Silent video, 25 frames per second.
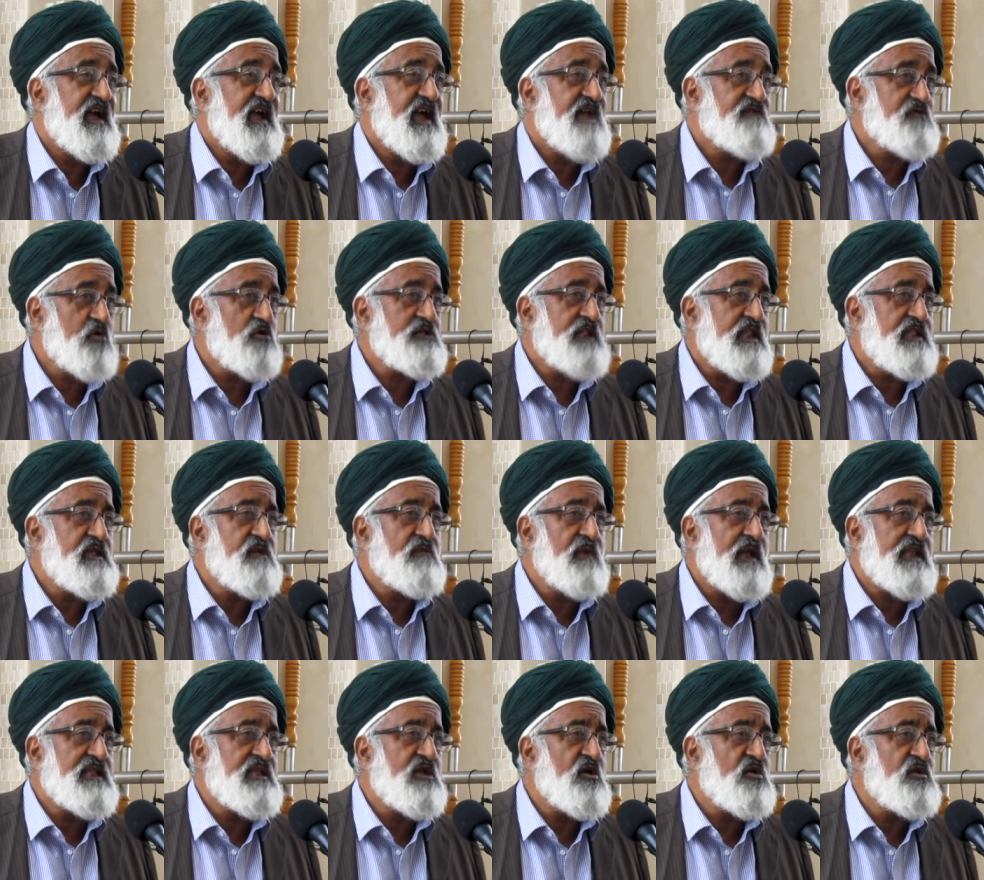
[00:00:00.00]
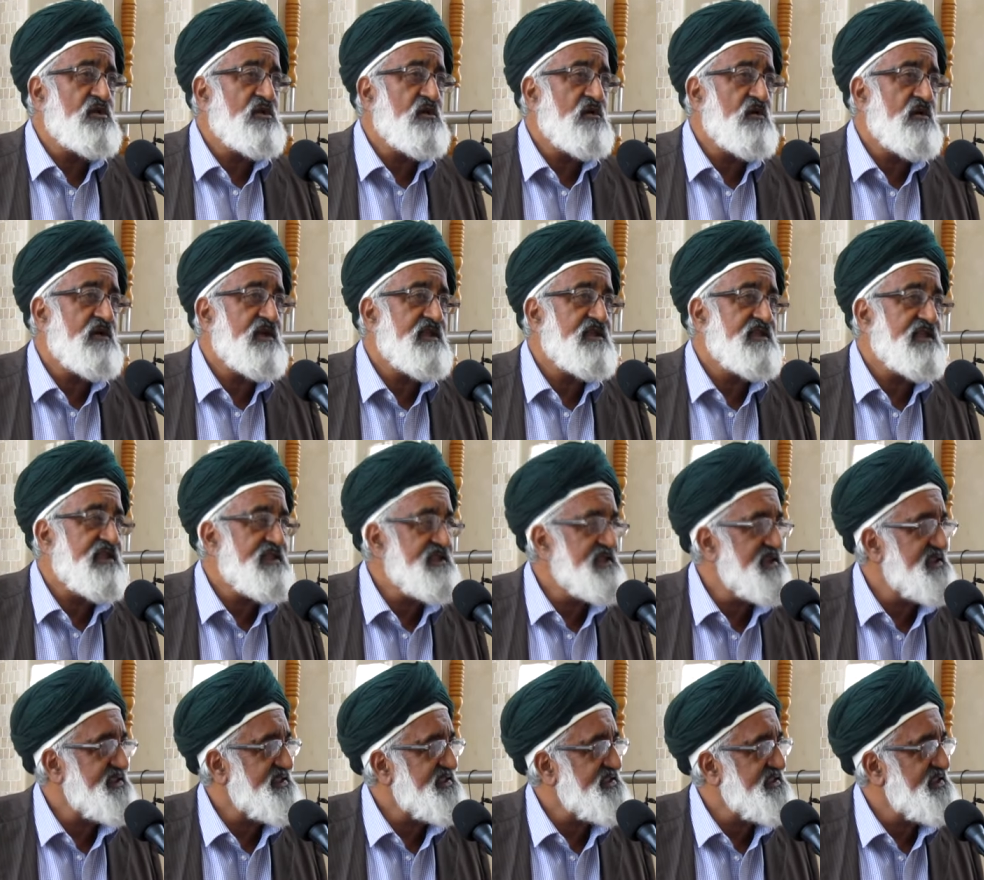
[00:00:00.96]
Have you got any money on you? He said,
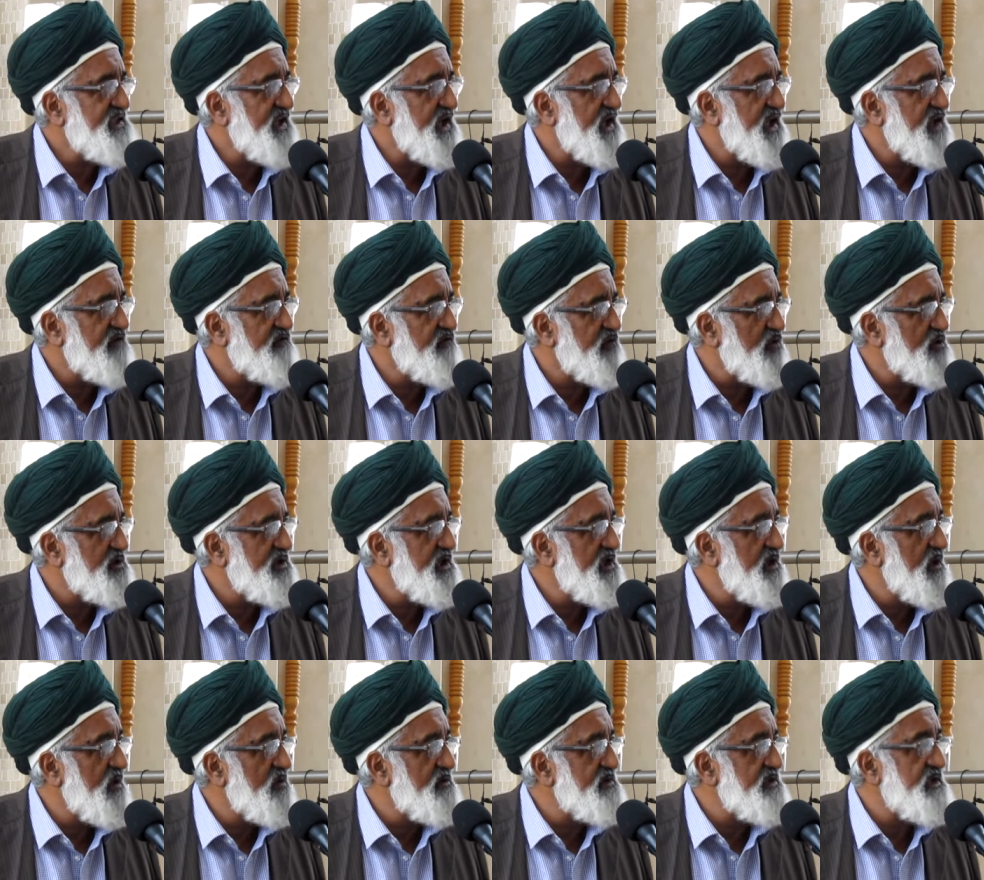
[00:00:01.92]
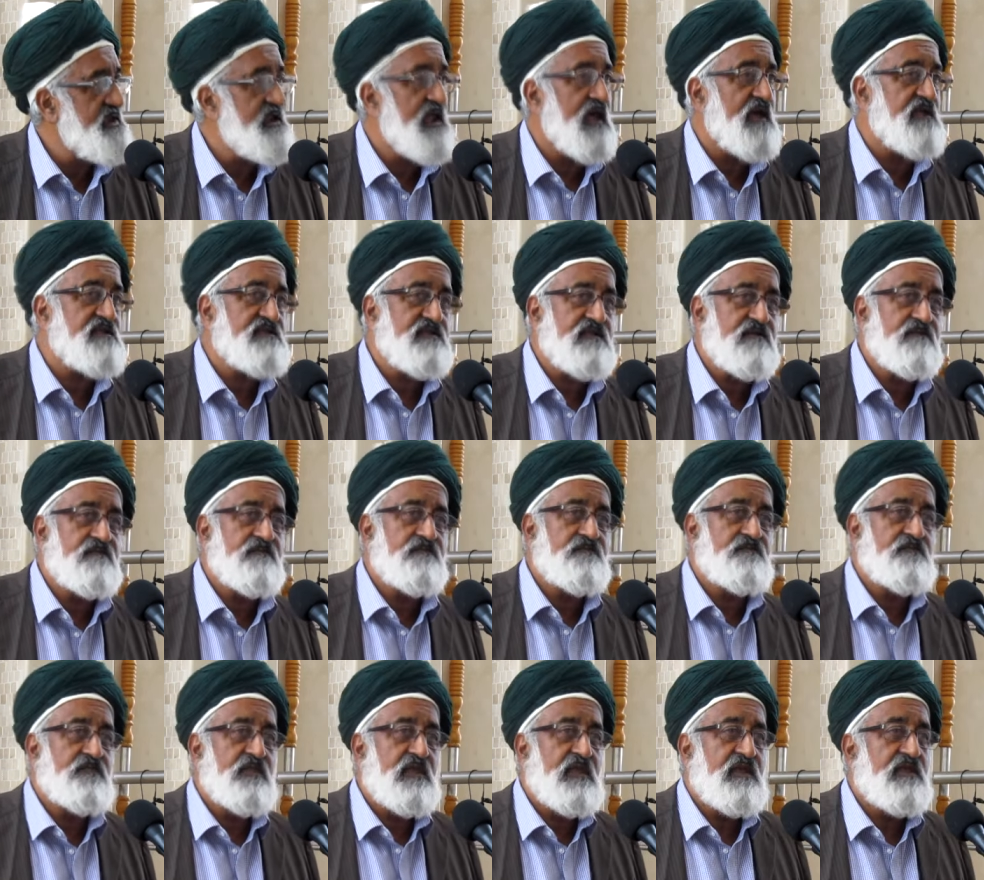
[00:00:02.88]
Yes, I have 40 gold dinars.
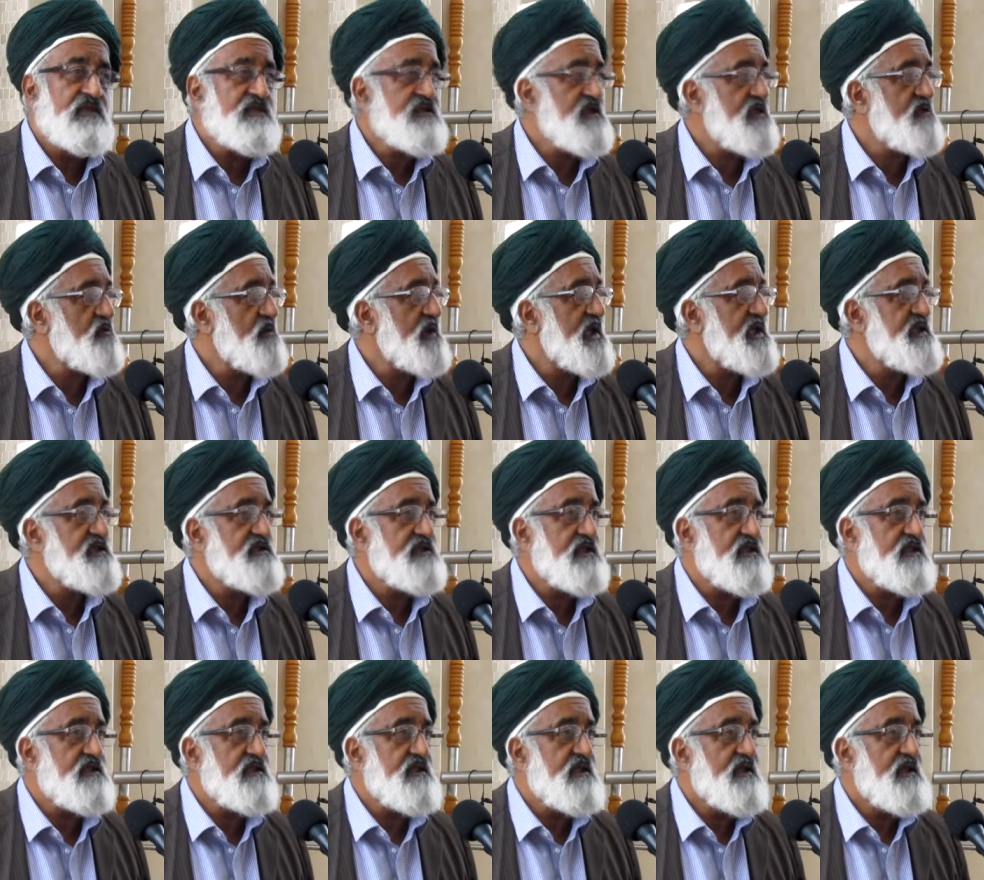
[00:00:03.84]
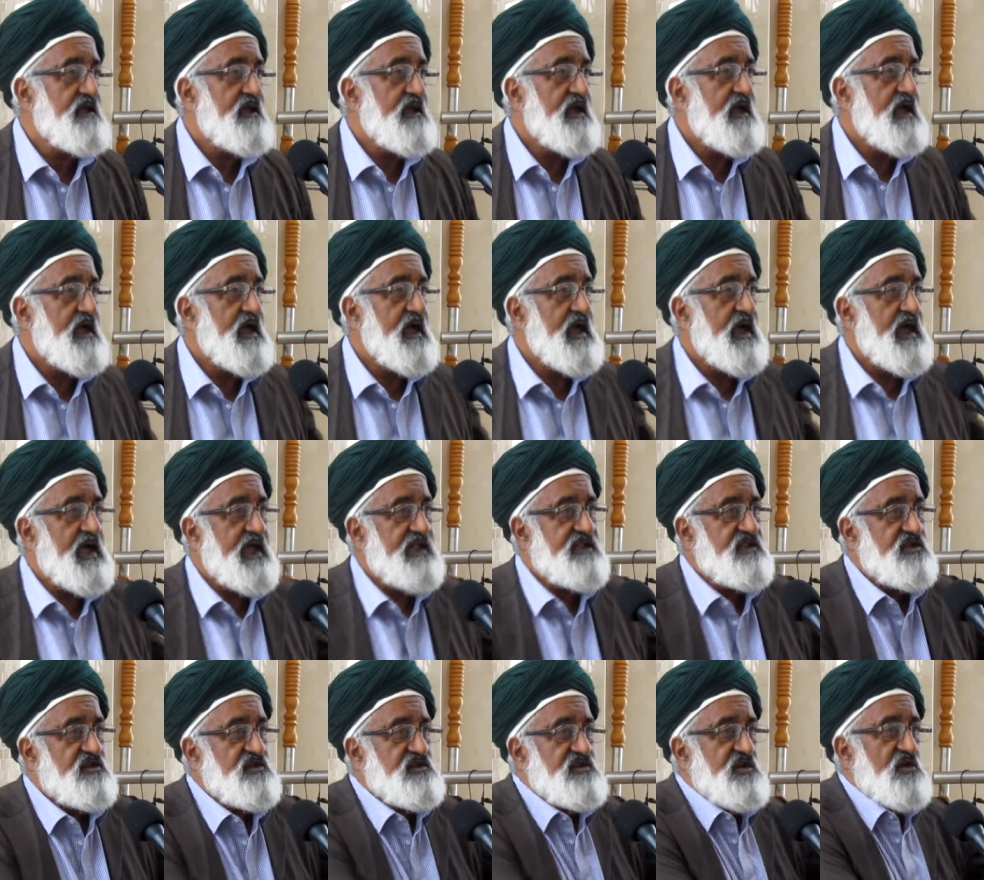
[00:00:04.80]
He says, Where is it?
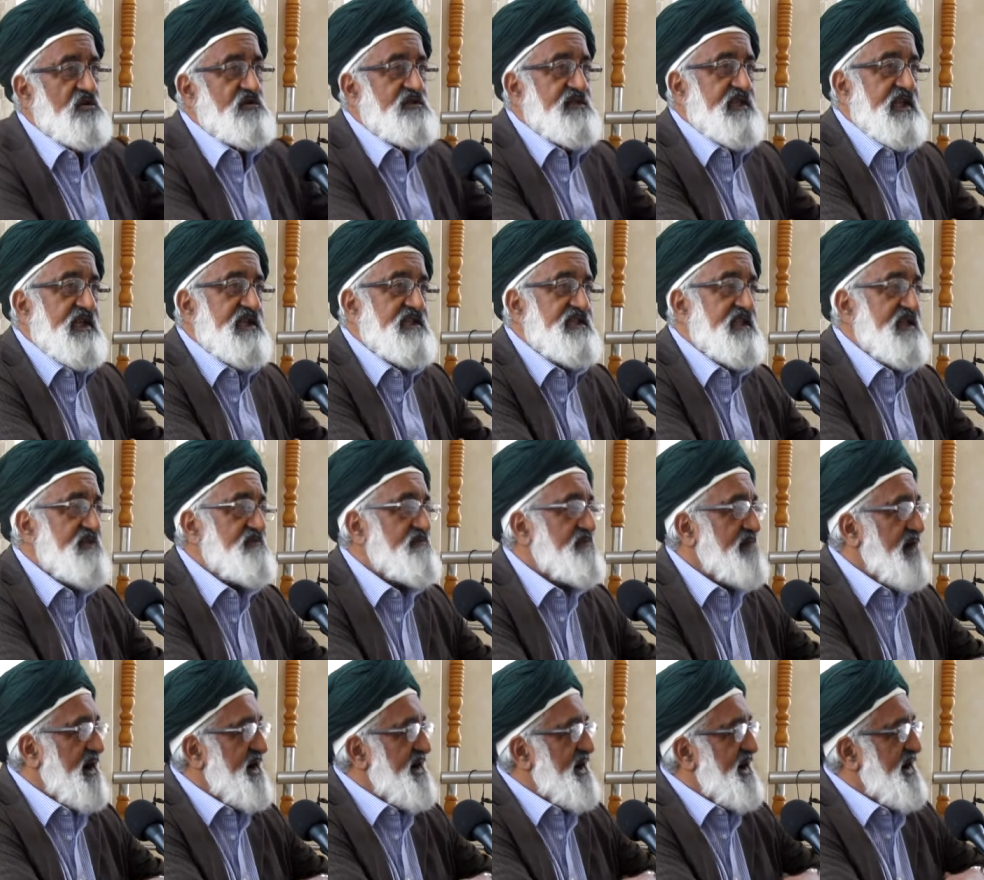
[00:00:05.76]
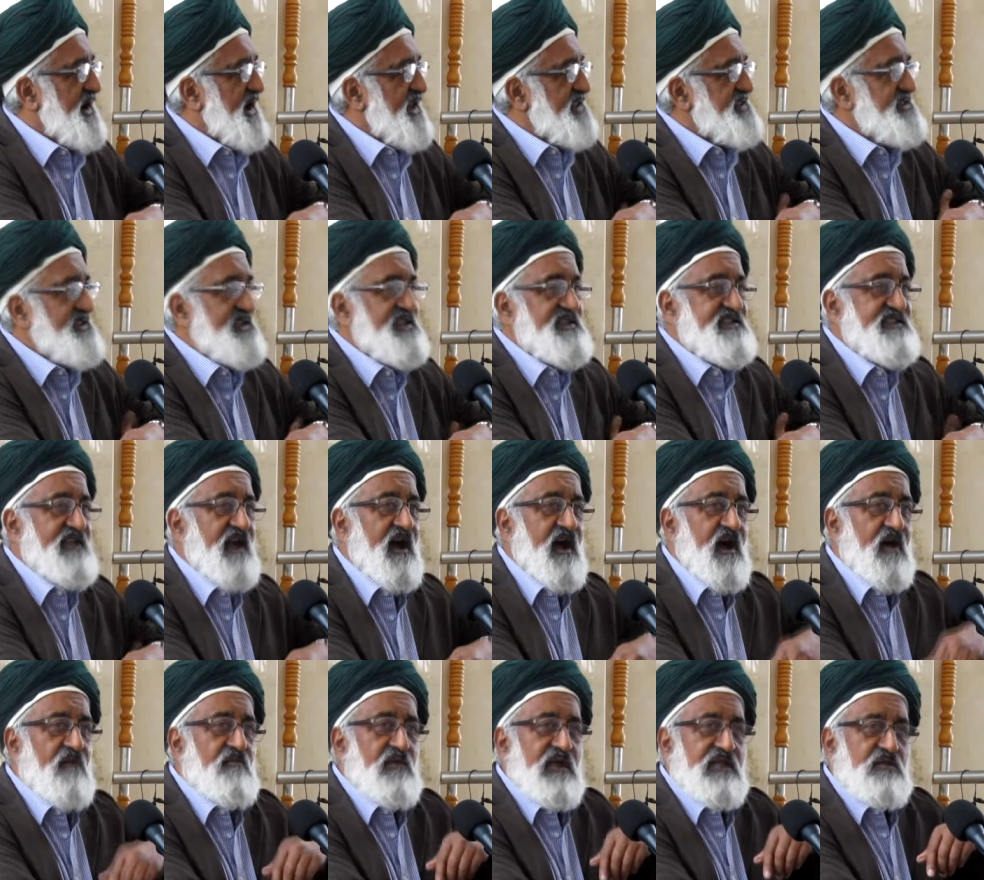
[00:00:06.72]
And he shows the hidden under his
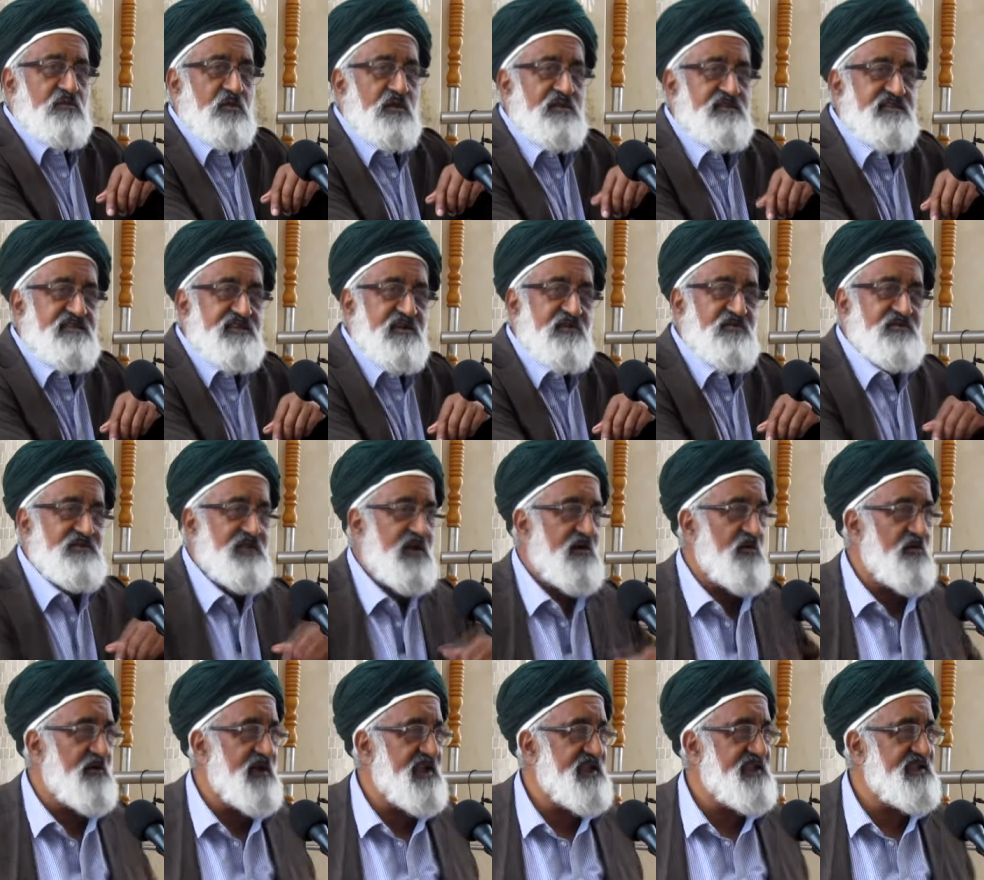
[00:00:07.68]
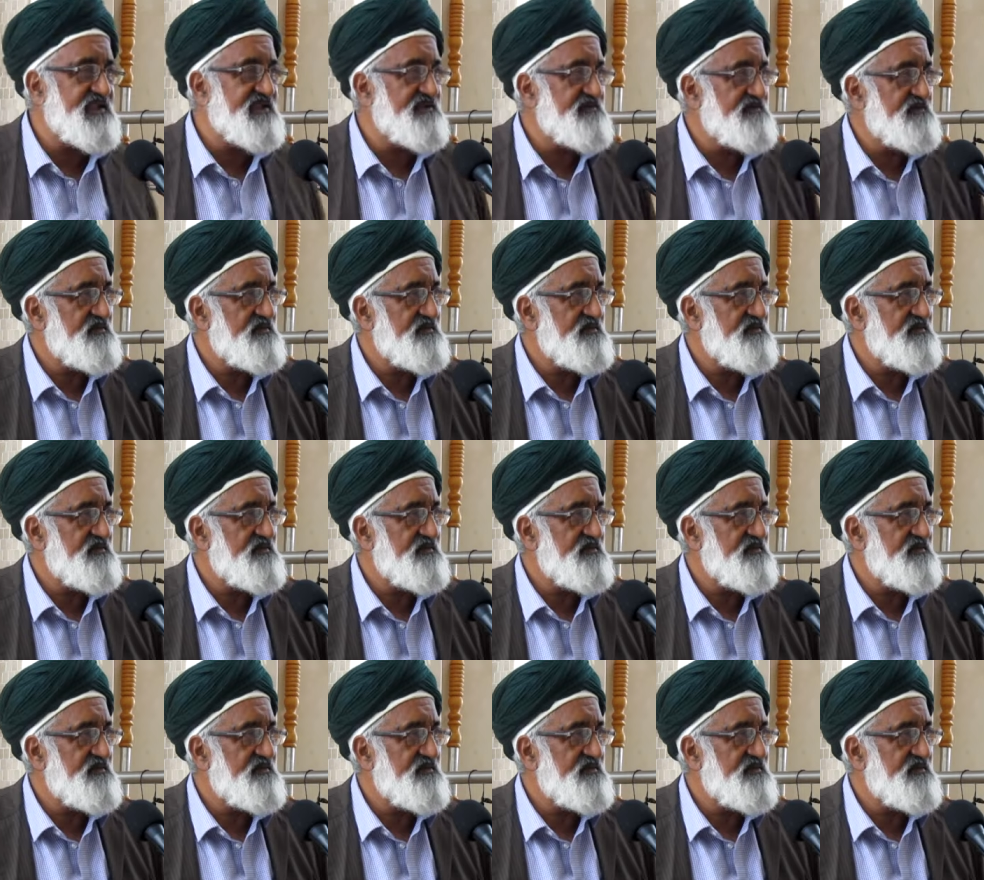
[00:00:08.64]
arm. It was sewed away.